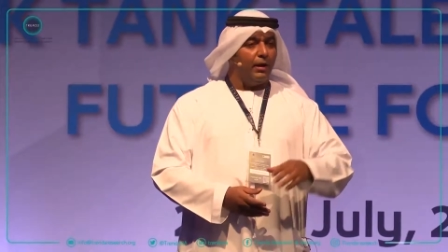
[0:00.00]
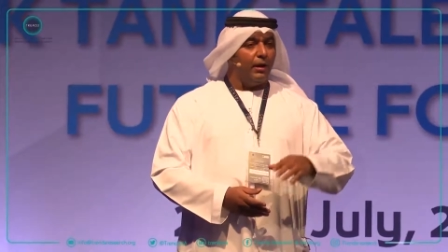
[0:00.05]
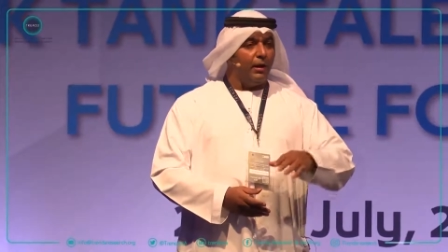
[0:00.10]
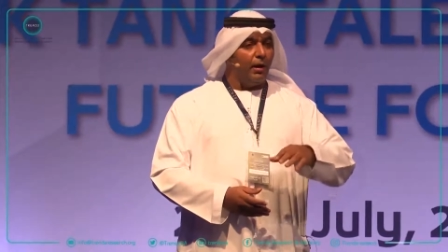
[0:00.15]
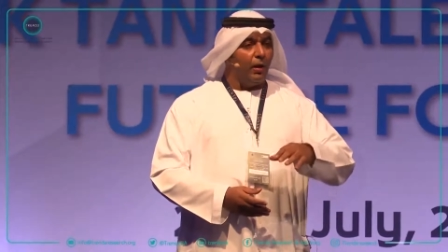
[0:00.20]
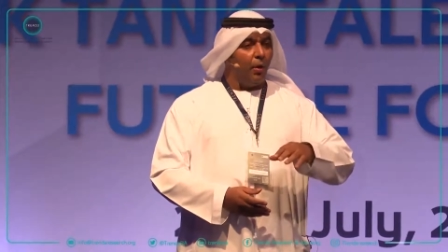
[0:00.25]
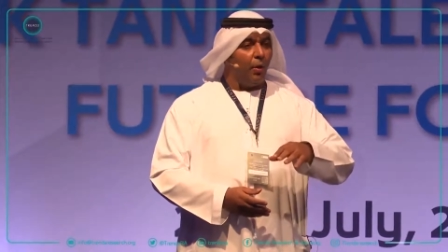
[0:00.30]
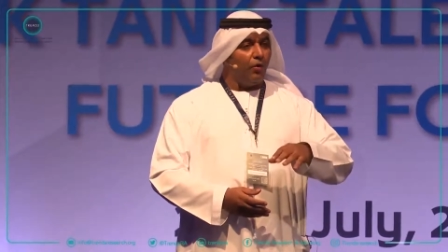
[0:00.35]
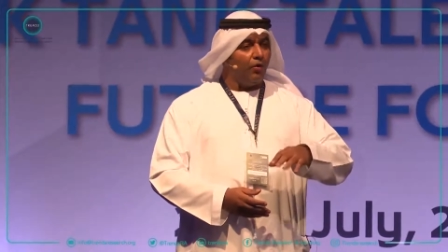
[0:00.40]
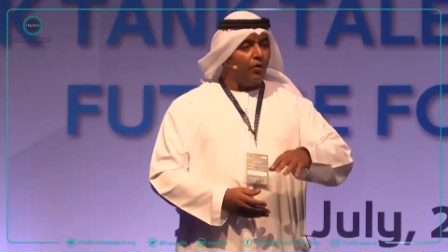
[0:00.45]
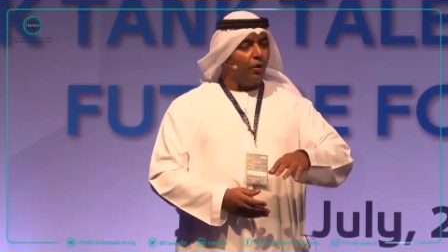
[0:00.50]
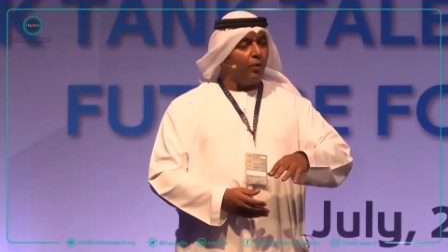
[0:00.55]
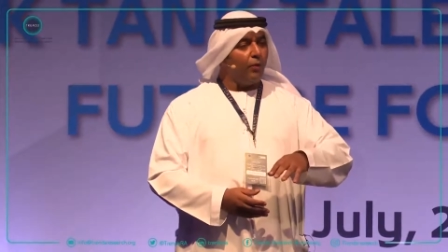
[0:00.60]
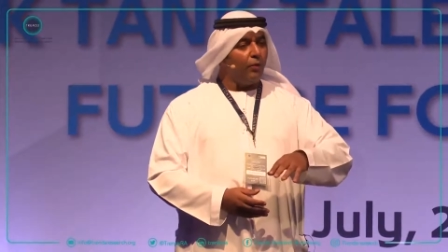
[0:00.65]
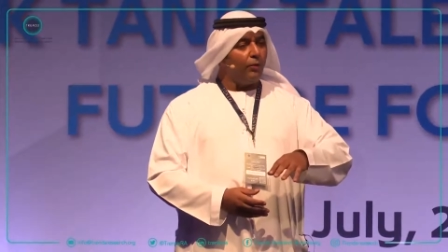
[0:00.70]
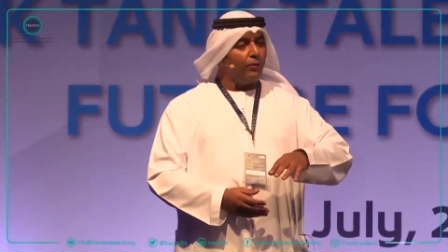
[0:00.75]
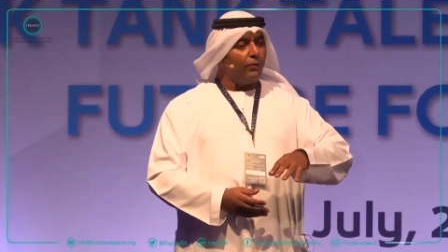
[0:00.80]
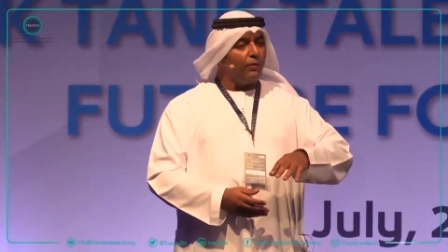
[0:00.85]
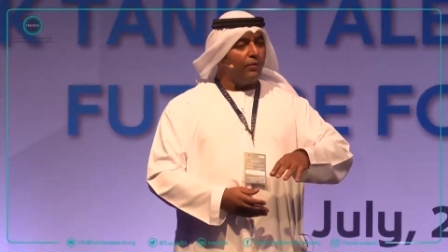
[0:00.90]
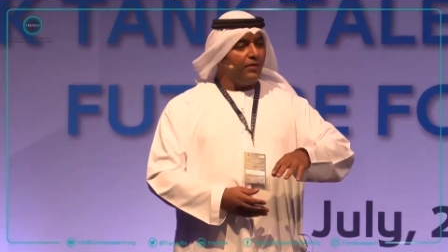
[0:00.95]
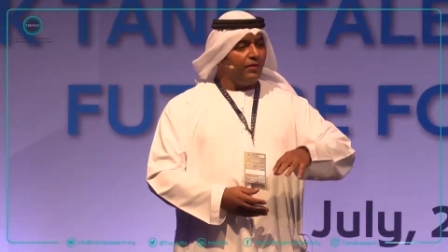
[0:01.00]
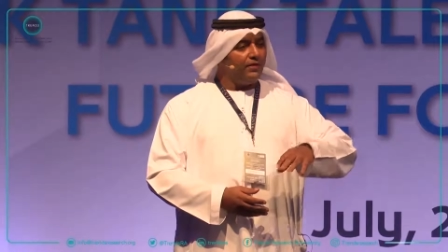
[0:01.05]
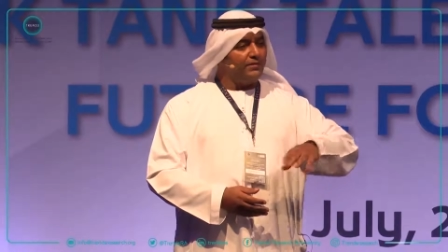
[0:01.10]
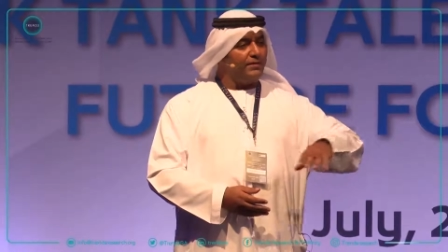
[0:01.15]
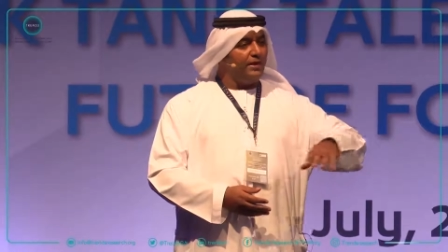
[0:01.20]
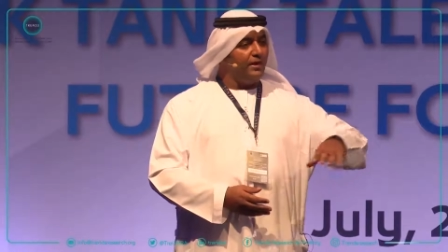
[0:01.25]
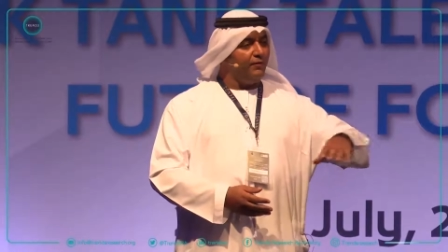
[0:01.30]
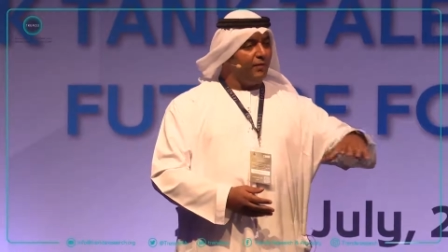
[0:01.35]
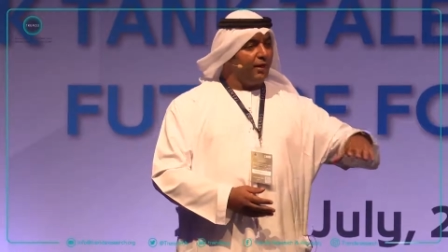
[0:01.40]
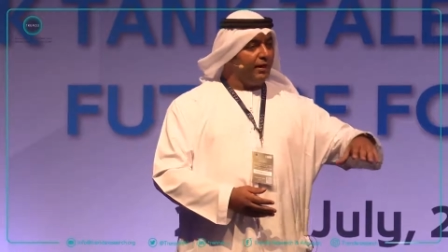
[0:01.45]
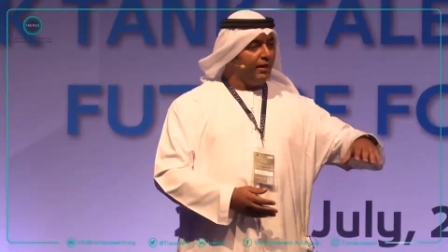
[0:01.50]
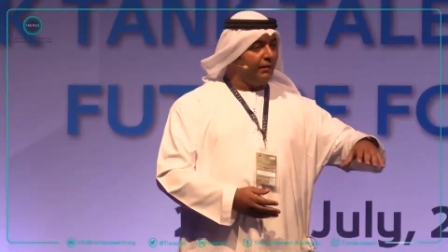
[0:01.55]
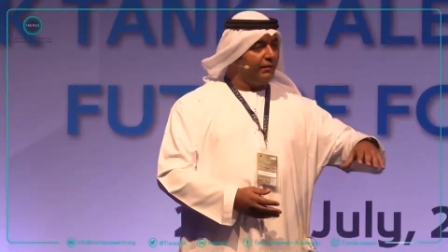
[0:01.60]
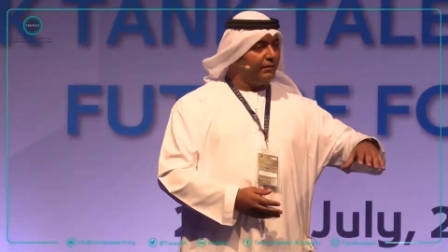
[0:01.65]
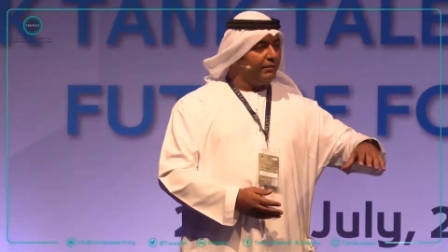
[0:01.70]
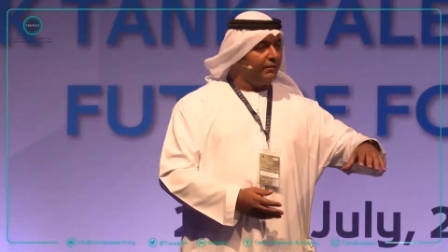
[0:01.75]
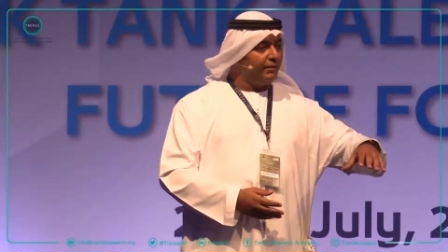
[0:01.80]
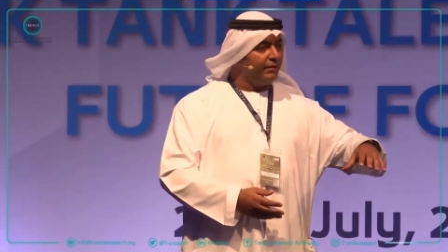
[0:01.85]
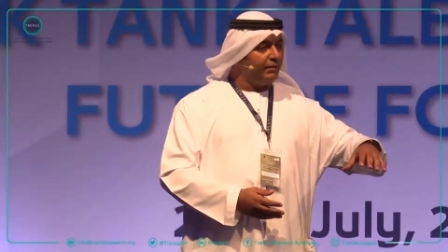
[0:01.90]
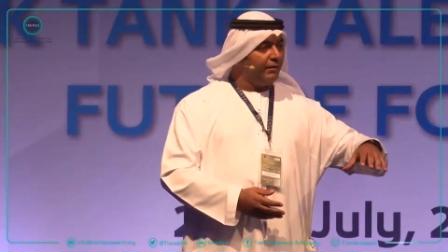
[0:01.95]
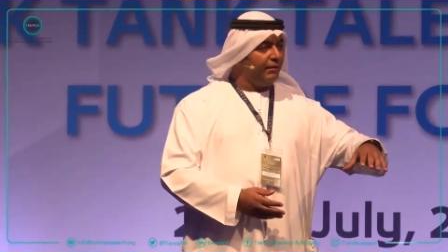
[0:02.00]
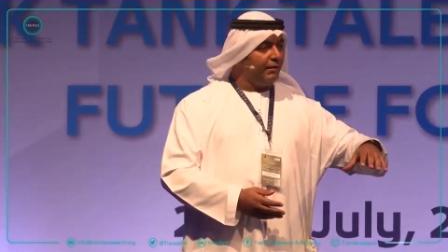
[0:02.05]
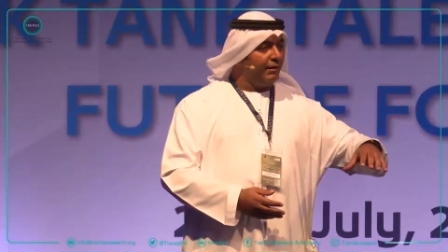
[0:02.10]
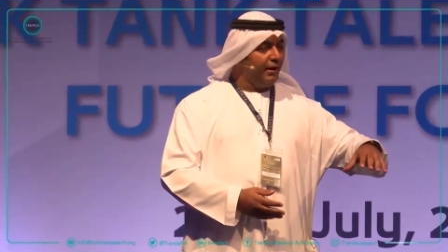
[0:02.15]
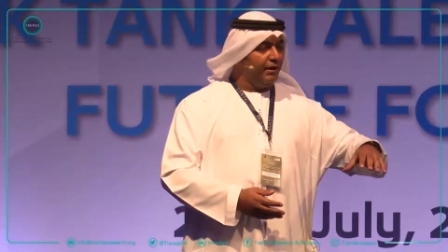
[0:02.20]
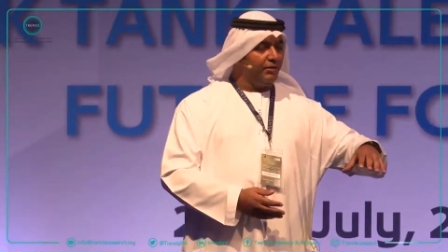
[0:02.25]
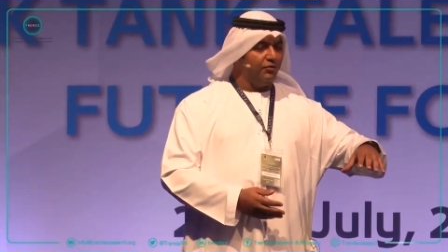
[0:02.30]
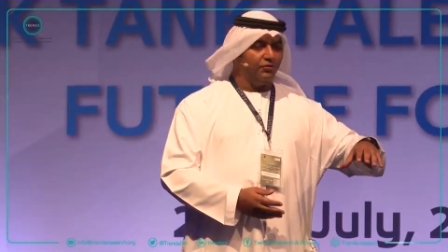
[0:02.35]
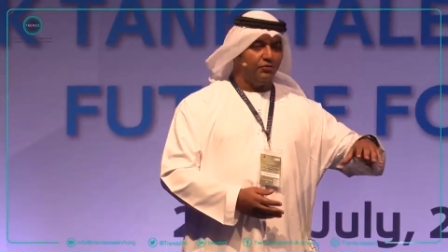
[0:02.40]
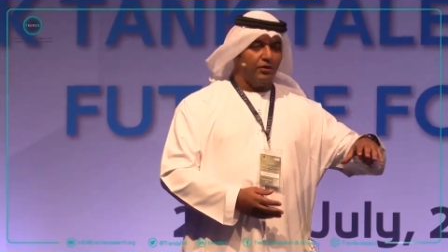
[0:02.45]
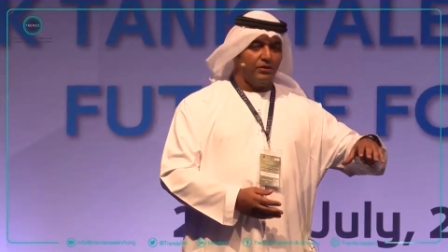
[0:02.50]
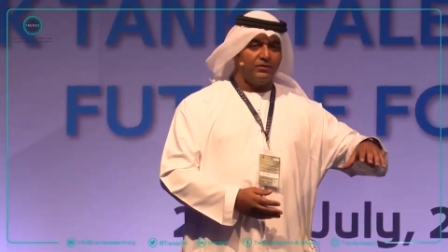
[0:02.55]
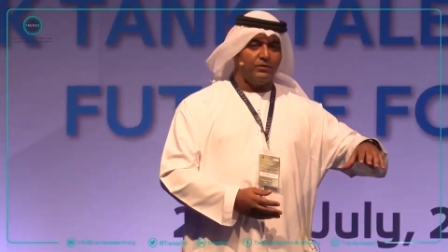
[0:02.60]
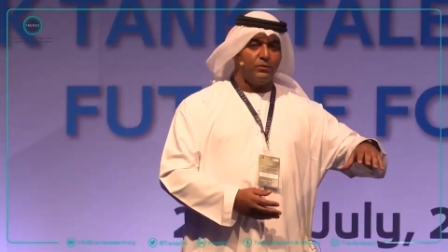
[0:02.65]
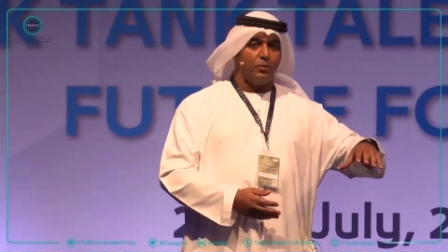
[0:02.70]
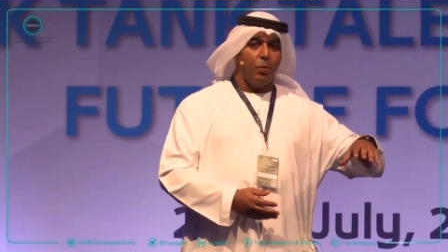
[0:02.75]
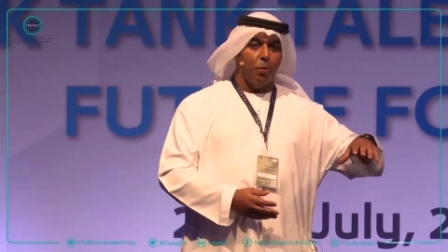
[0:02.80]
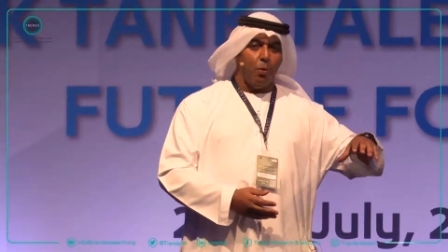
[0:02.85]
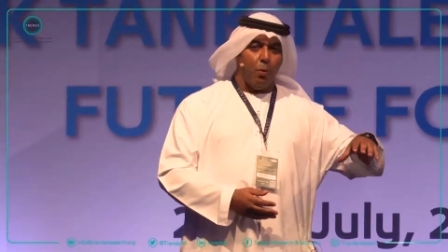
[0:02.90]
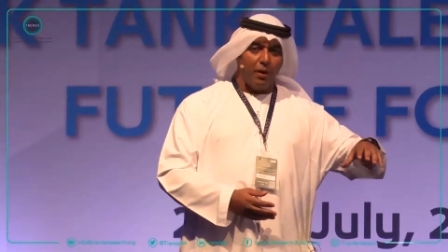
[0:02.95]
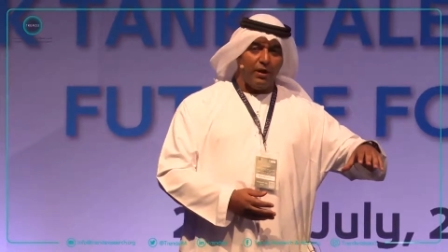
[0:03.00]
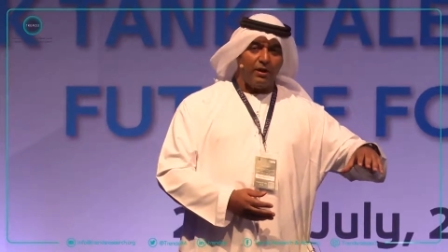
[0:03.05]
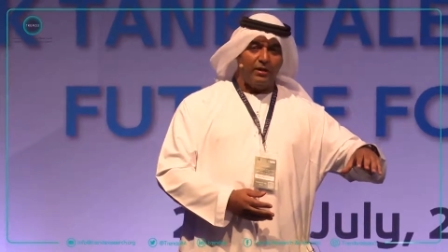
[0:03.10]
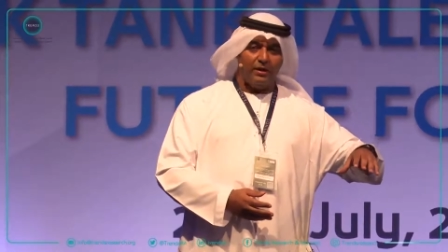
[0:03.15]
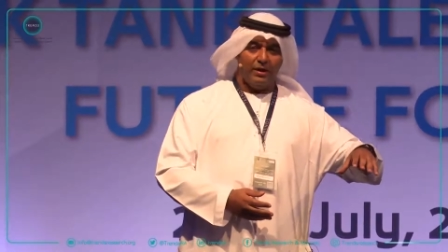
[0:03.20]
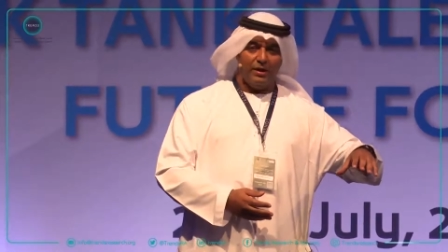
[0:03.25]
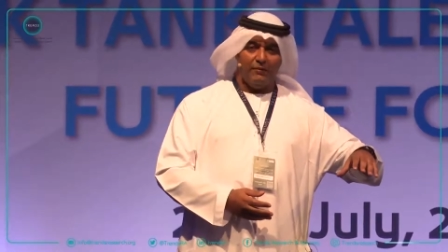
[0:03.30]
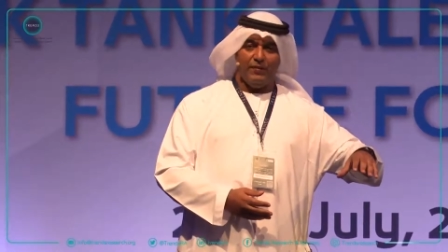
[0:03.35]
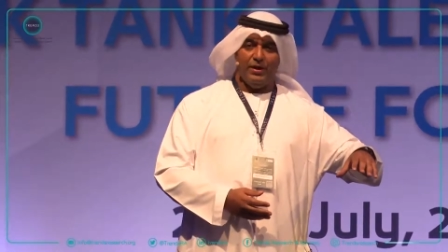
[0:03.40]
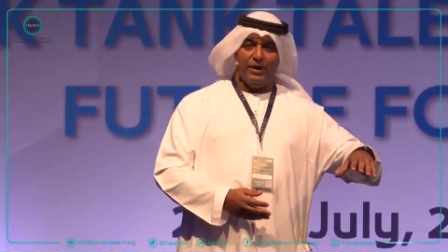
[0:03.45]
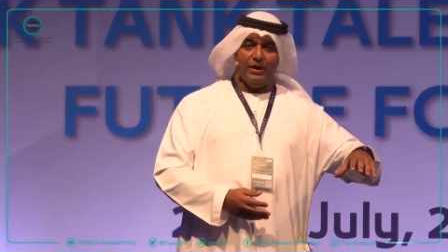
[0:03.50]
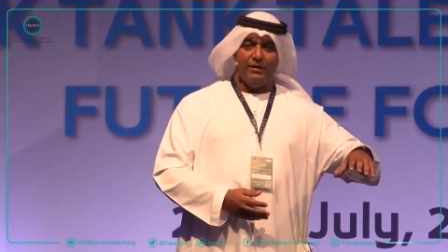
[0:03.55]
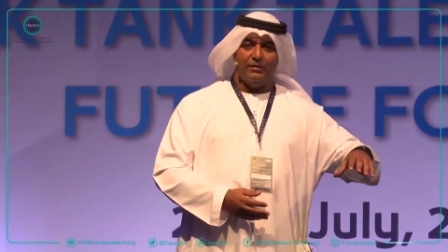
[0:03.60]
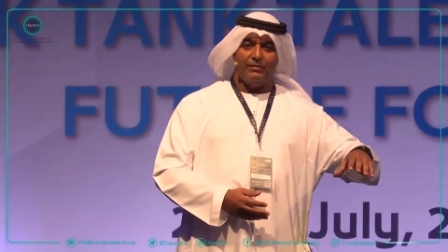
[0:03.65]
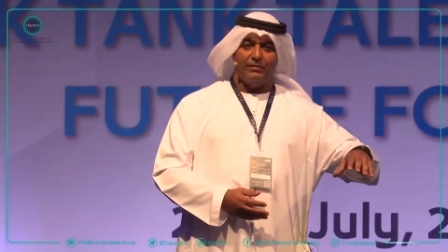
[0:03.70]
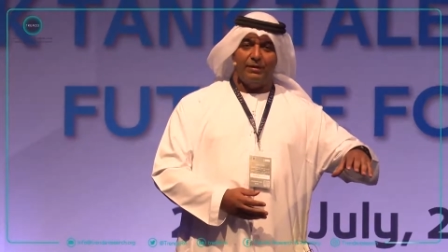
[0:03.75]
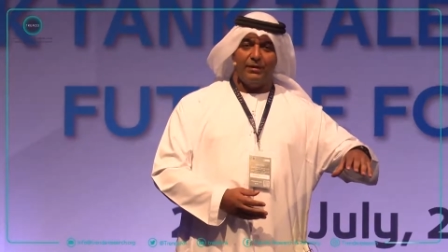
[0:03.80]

although this event is just one event